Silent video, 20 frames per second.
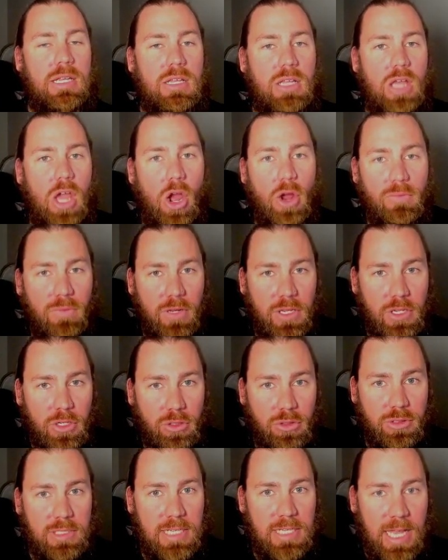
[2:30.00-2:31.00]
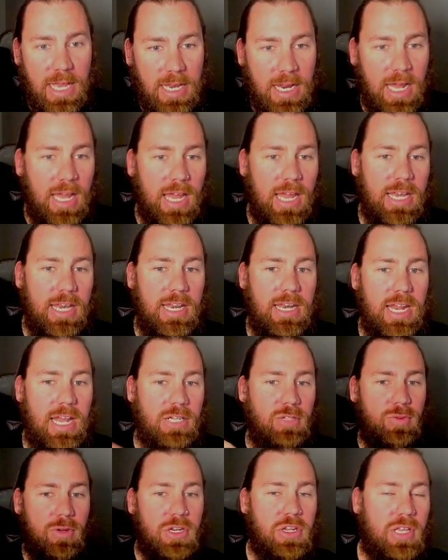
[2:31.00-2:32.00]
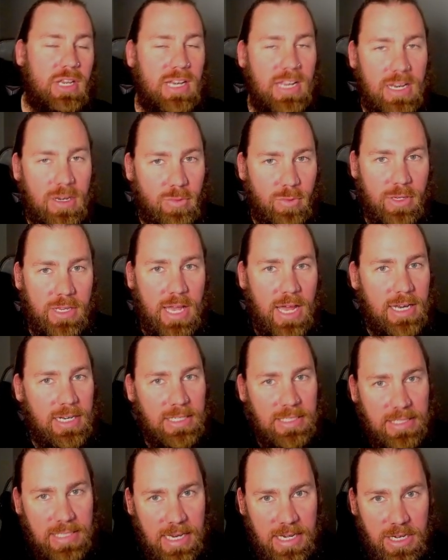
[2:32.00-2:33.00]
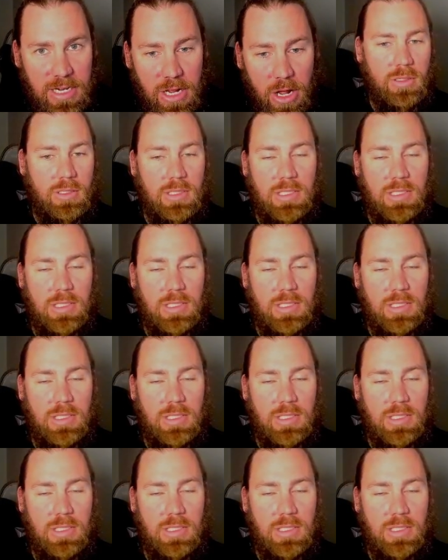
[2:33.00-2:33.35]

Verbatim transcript: hopefully all together, and then that's when you can hit them with that Incendio.